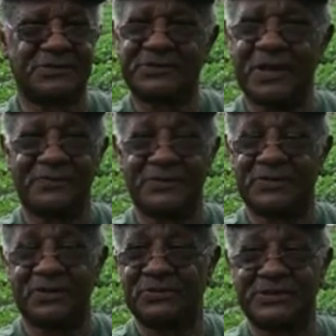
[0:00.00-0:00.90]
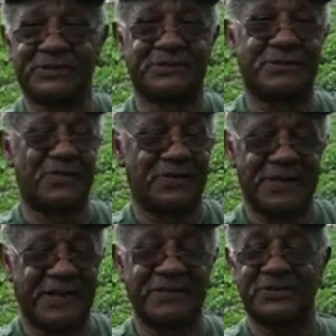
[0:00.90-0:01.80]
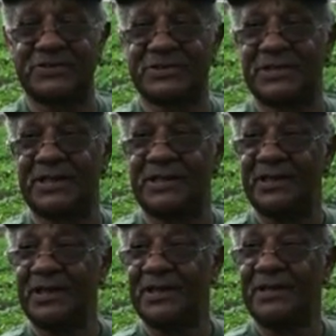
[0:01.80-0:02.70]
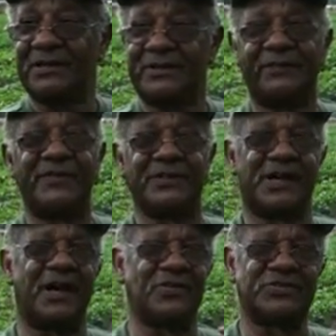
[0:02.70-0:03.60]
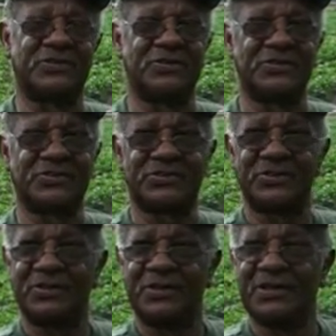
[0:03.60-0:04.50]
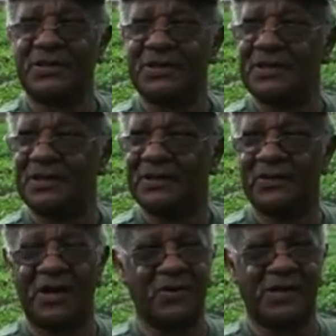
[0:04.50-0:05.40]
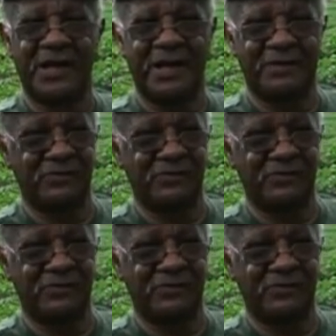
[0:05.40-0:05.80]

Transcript: stuff to do, things to see, different cultures. I only had